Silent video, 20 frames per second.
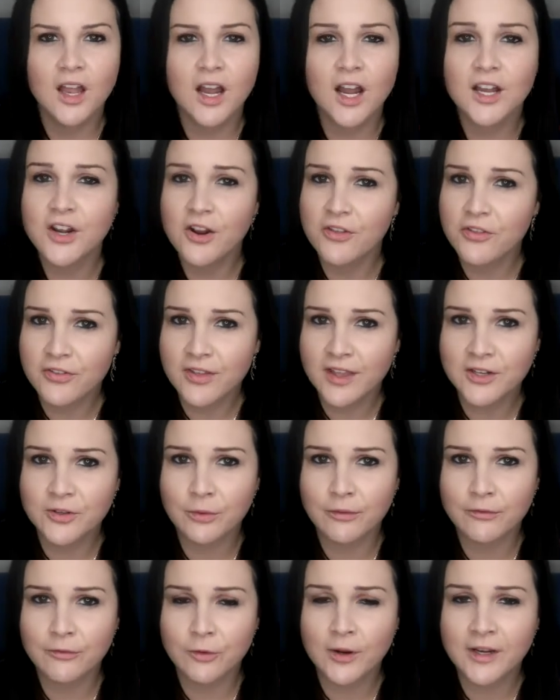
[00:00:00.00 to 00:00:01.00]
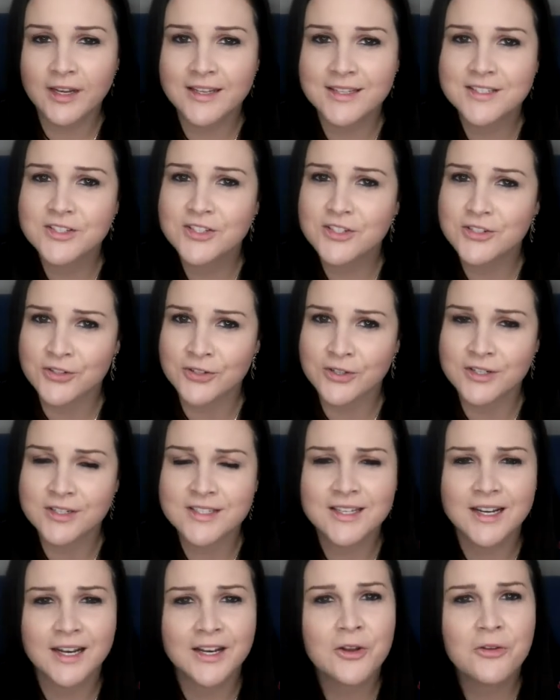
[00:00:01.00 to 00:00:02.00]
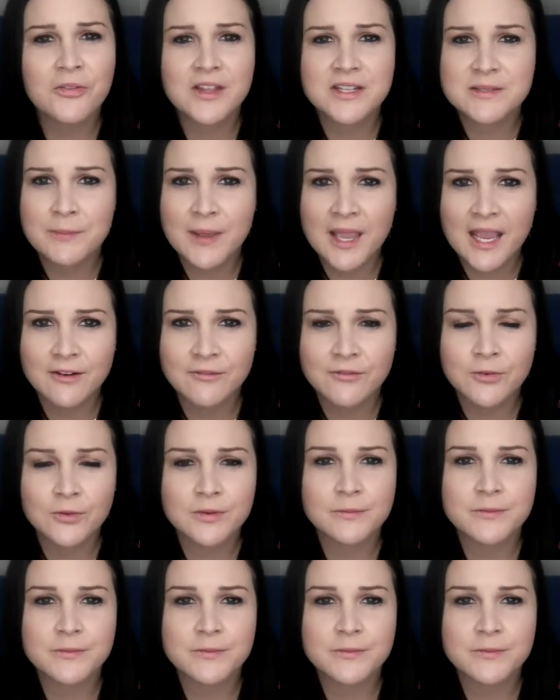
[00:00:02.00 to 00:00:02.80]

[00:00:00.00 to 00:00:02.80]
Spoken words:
Another thing to avoid is desserts. And I know that's painful.